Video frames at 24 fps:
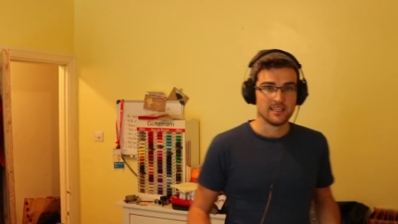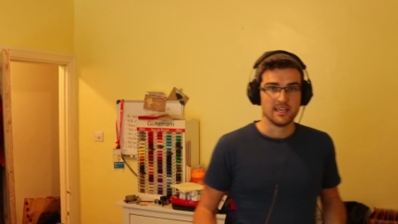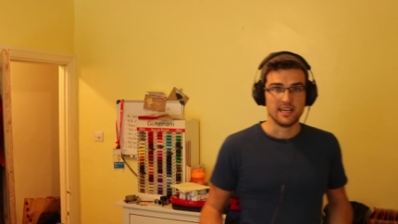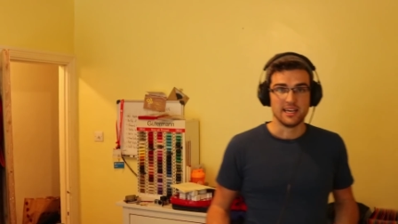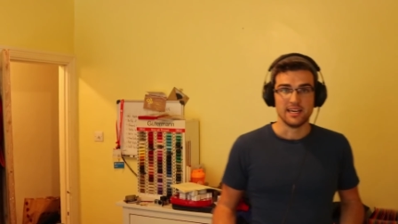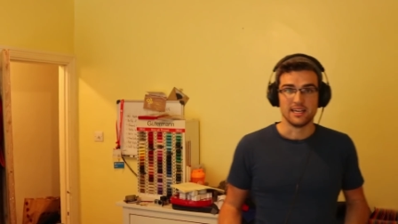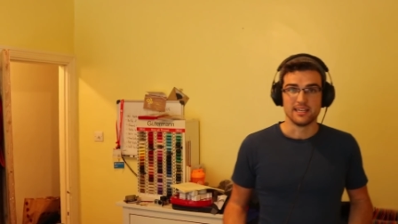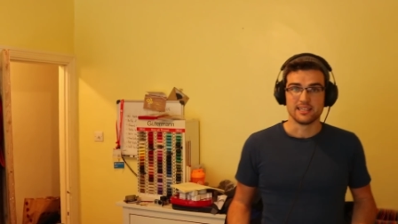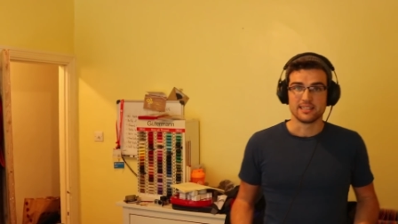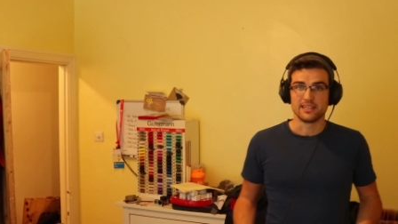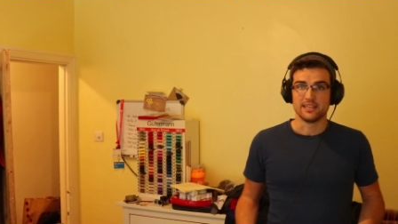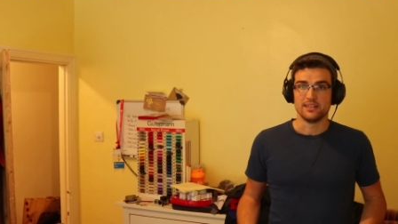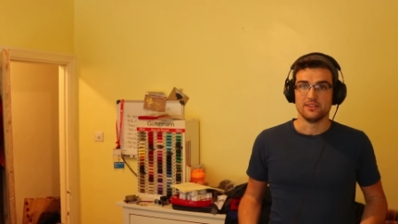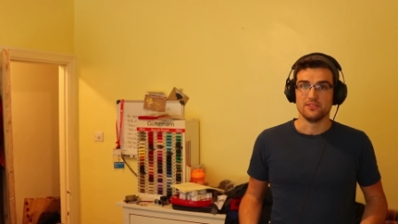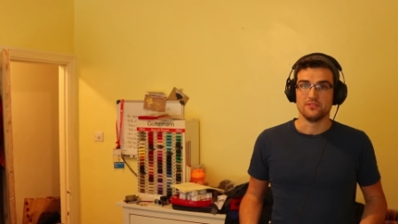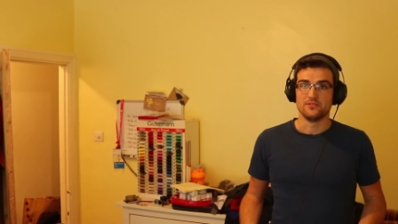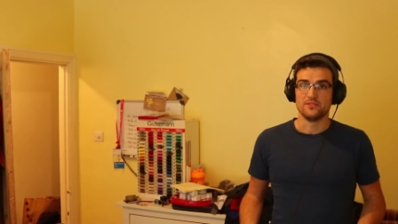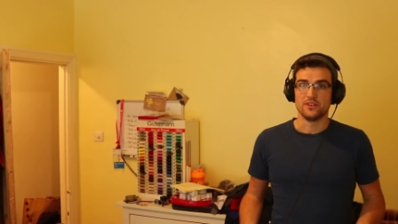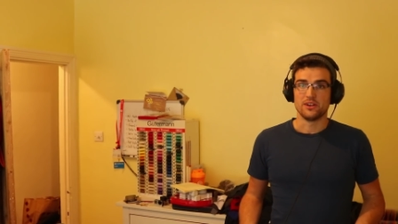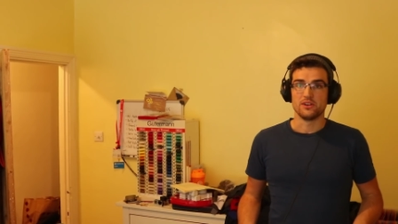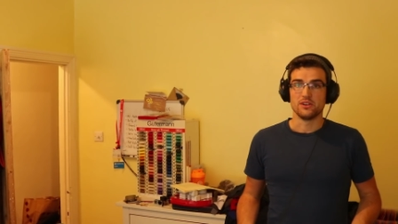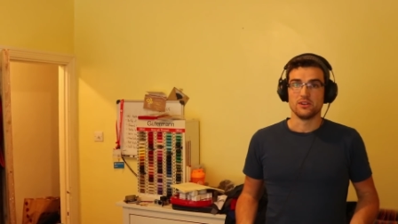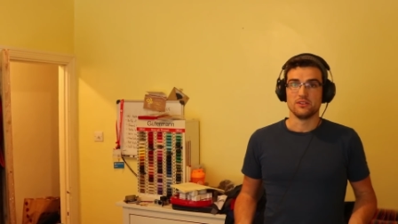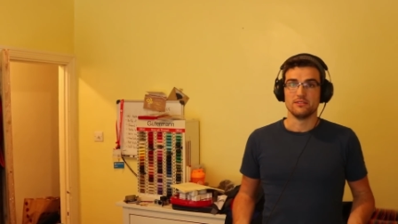kind of
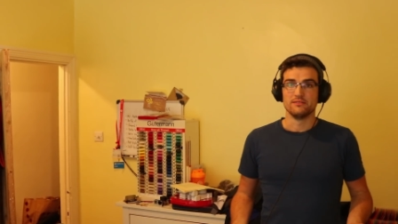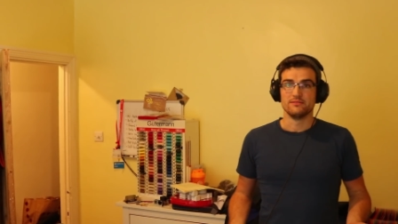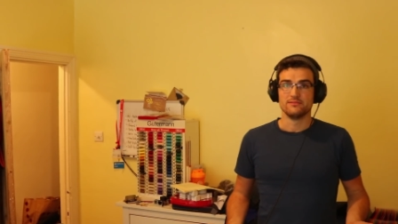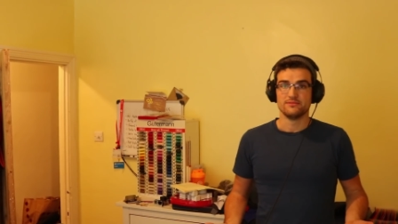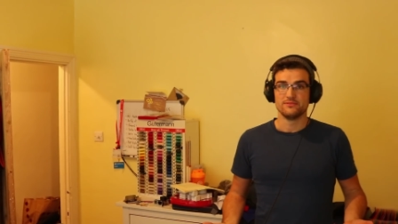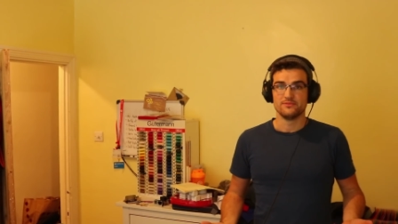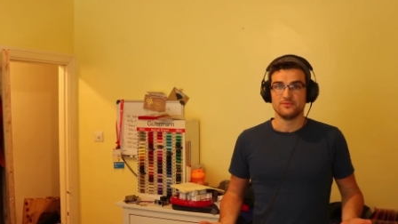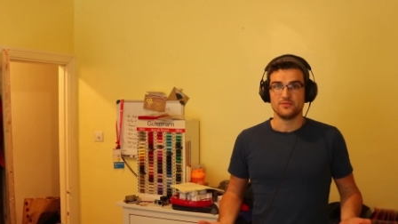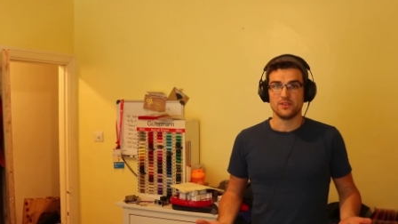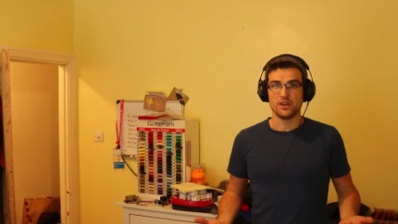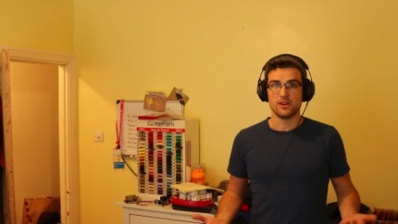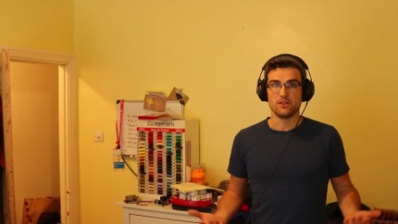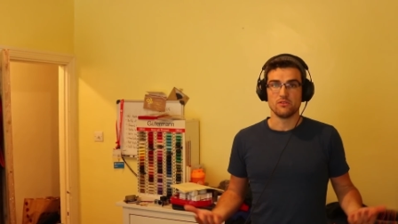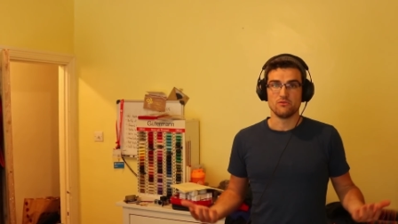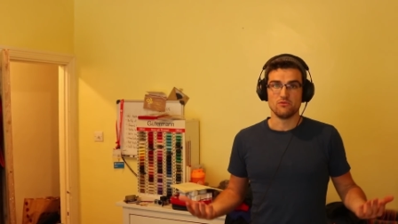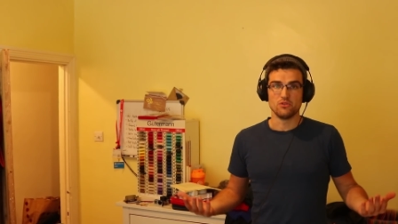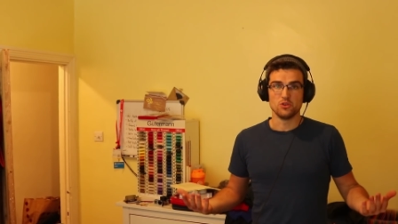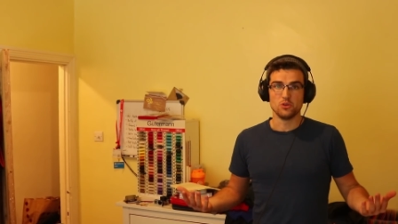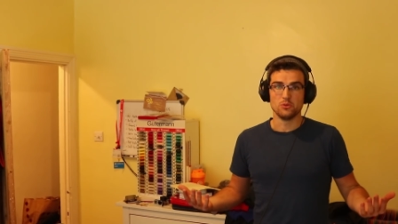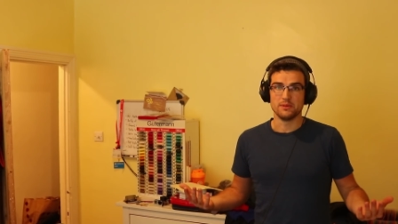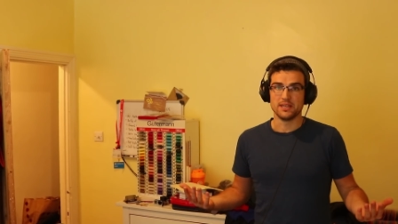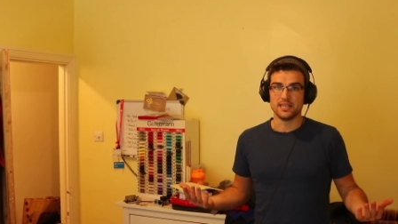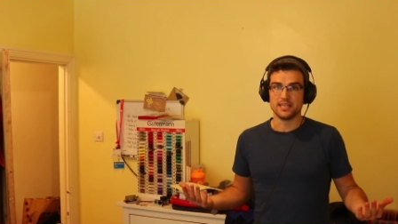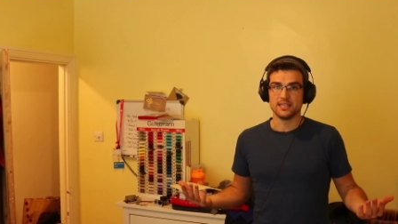very, very
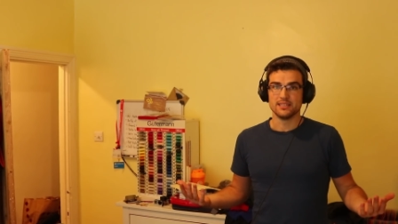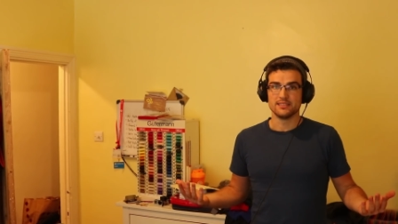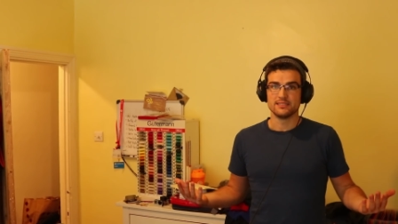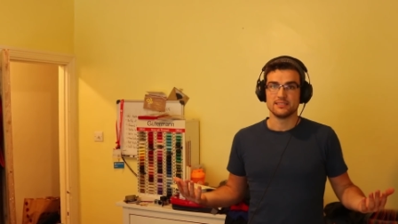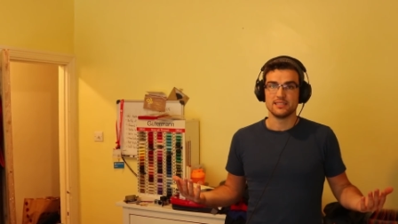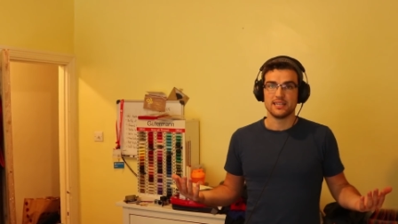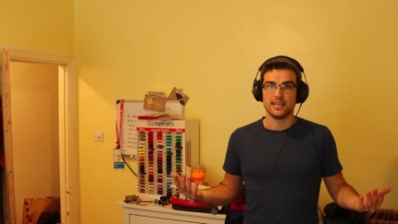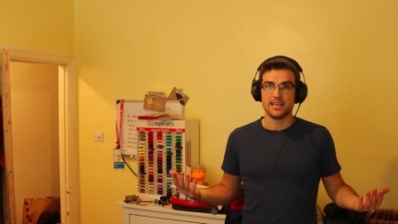roomy,